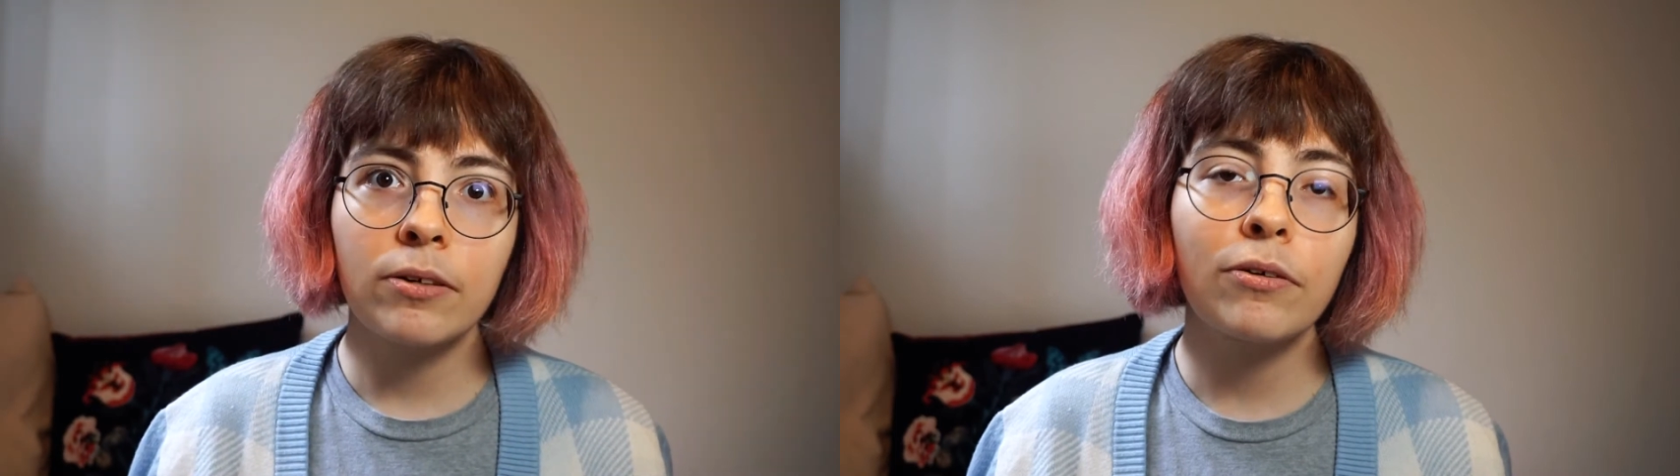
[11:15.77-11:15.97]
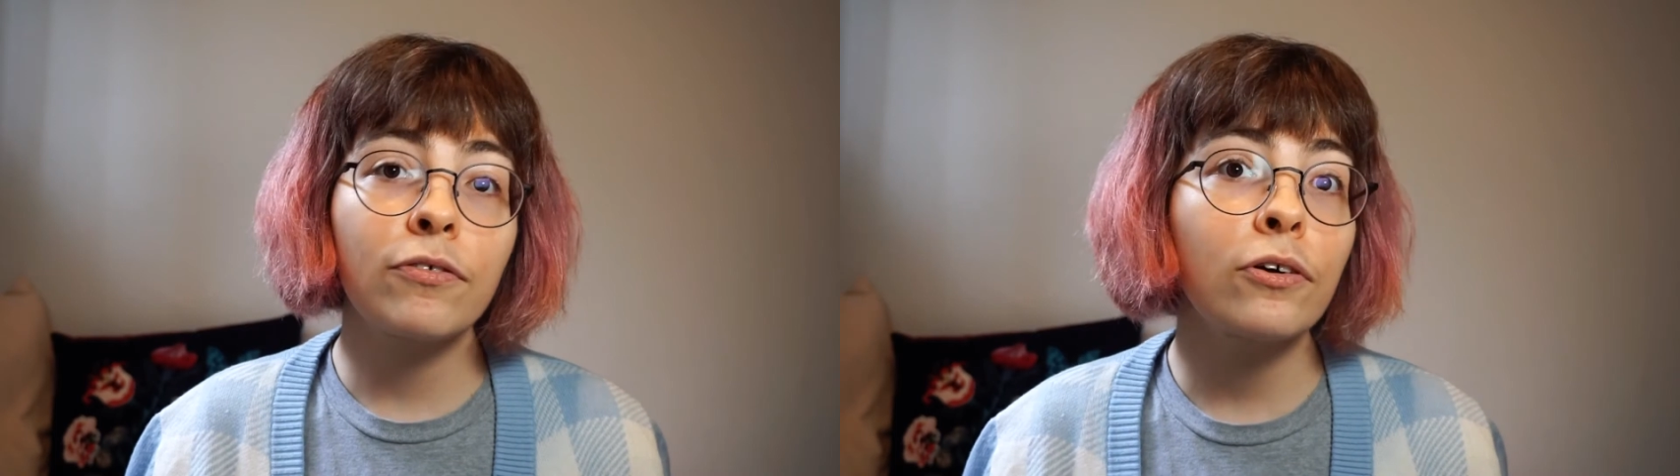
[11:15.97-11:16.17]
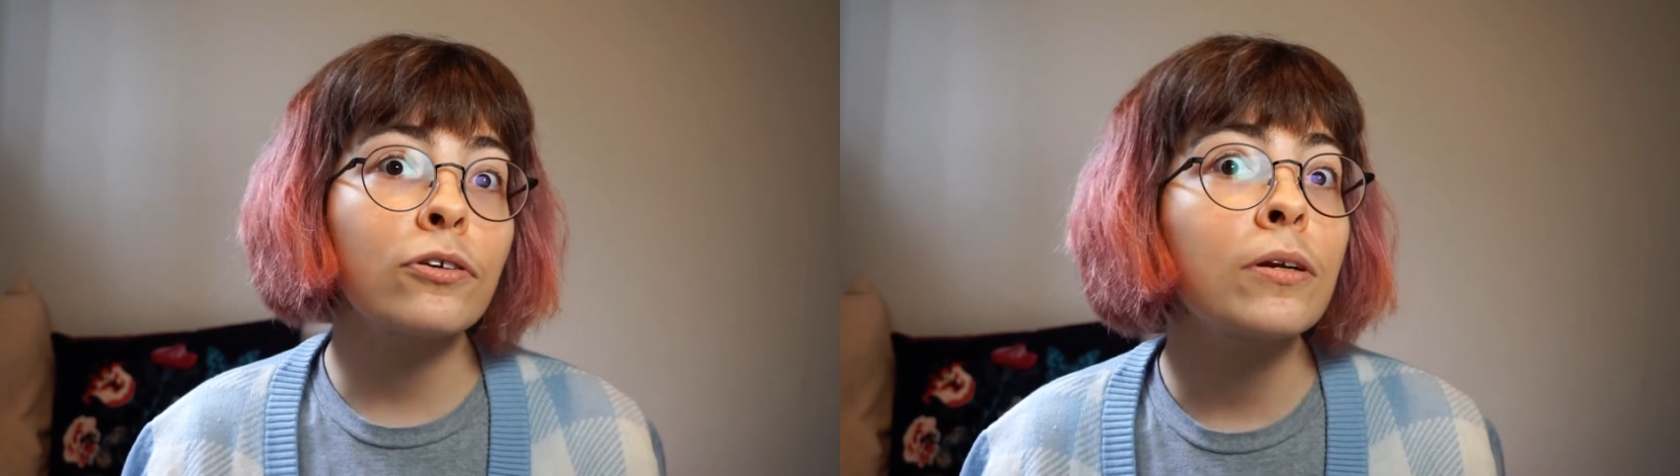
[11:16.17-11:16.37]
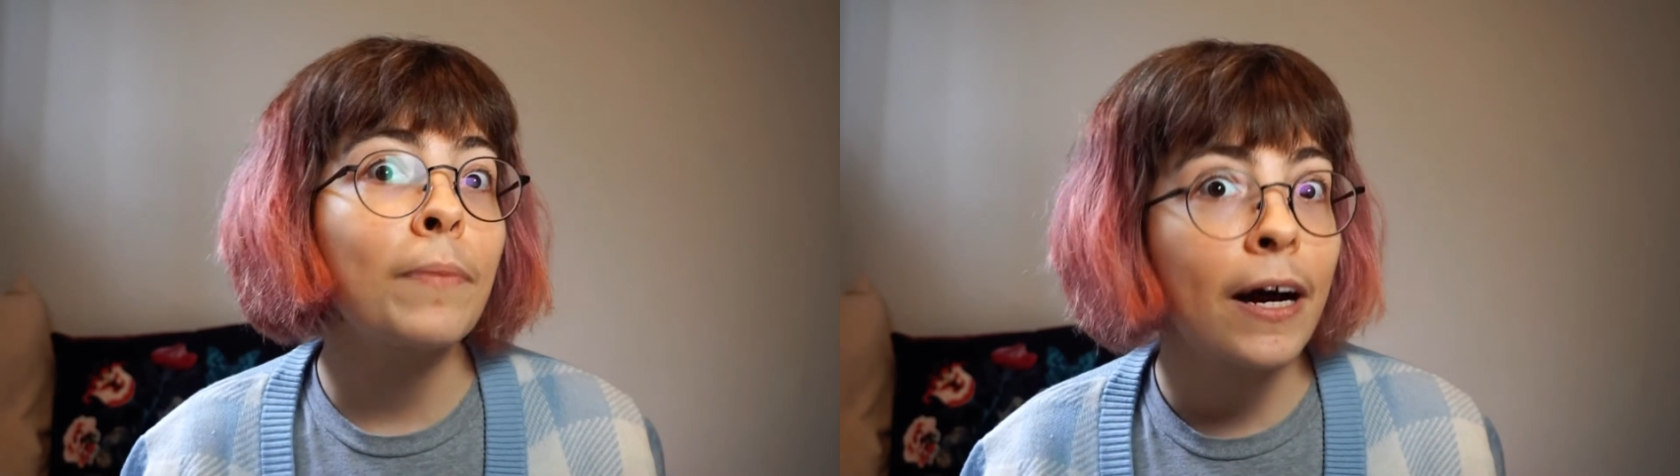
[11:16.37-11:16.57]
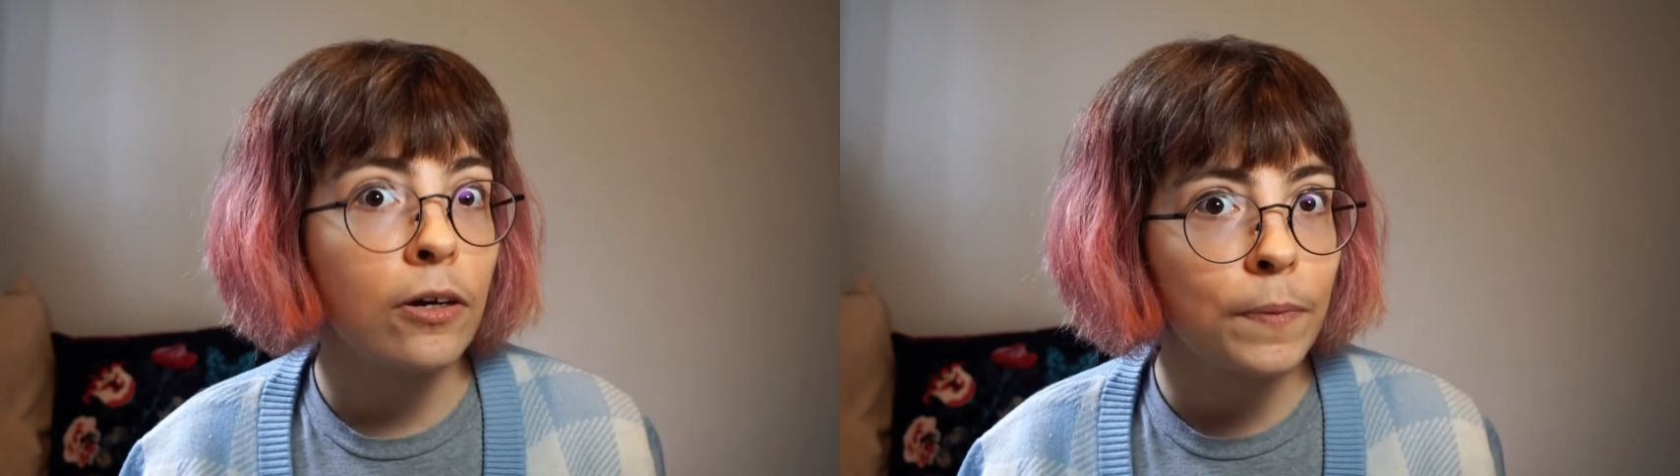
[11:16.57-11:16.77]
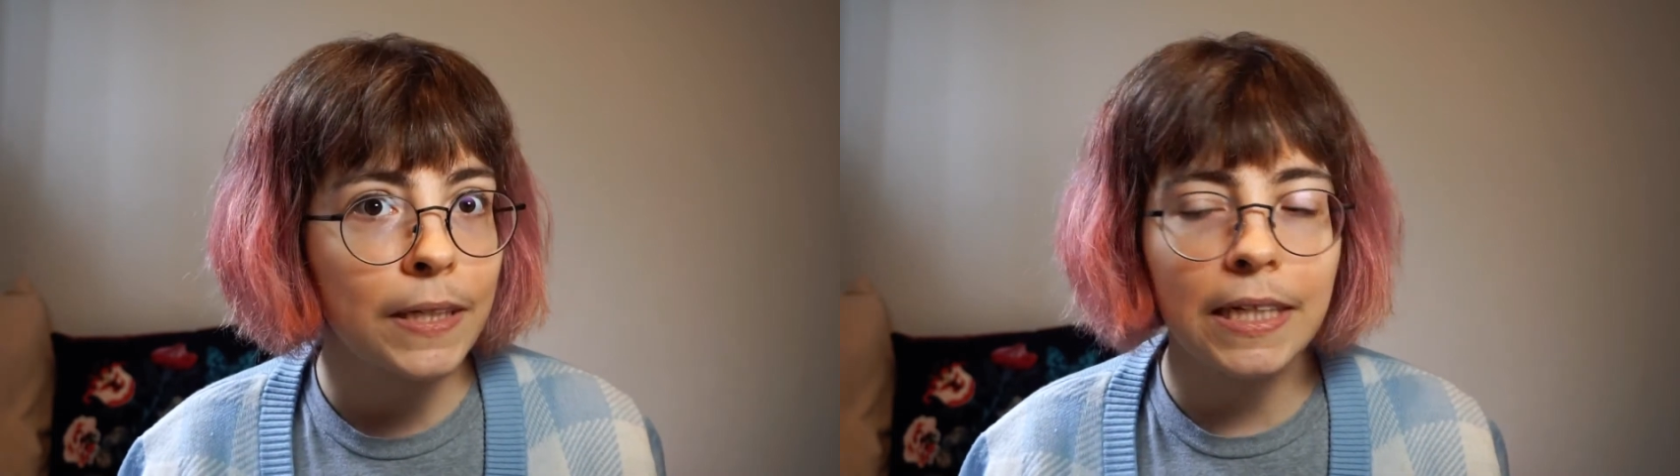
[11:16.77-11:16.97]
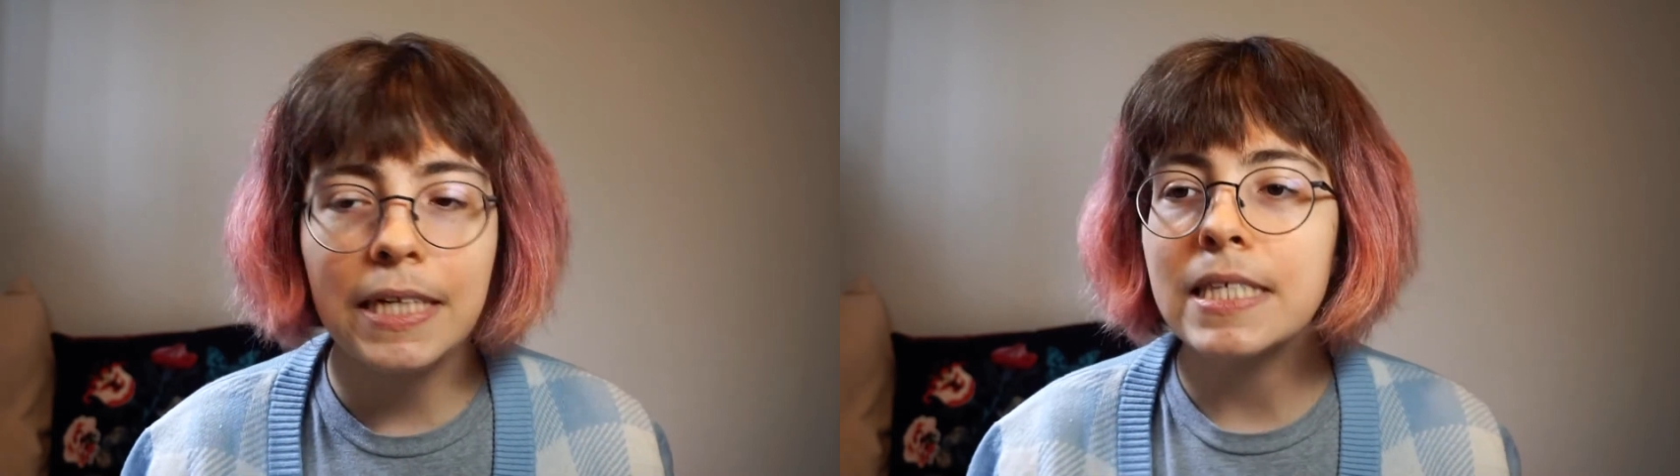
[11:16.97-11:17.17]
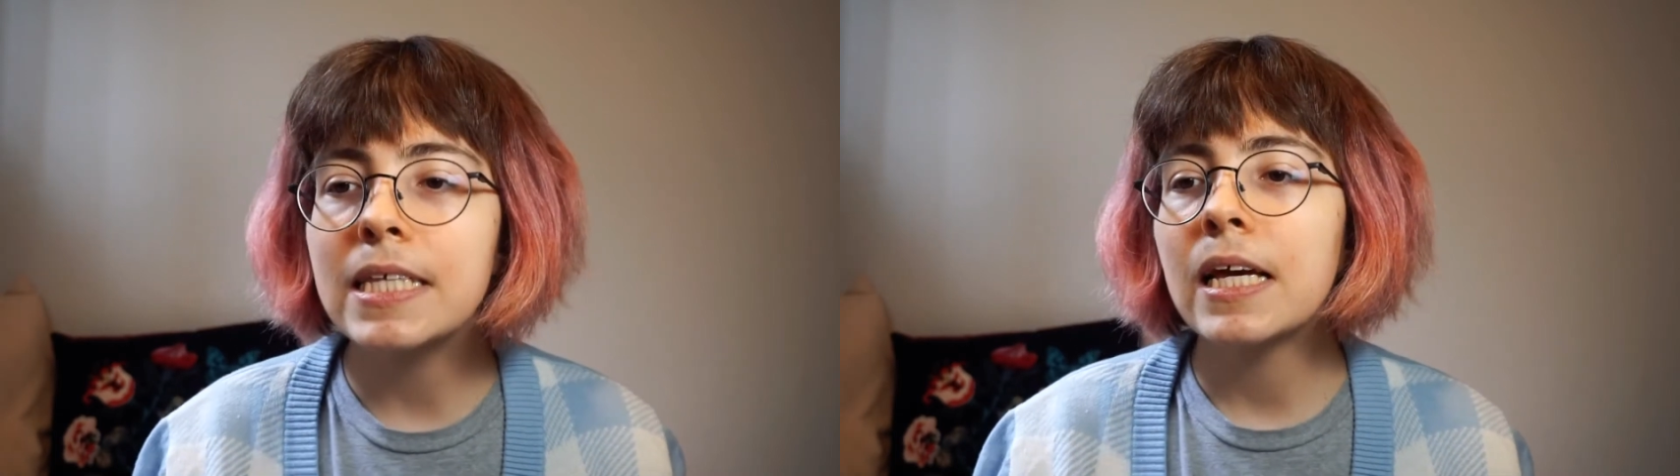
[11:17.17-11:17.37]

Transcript: refer to the biopenis.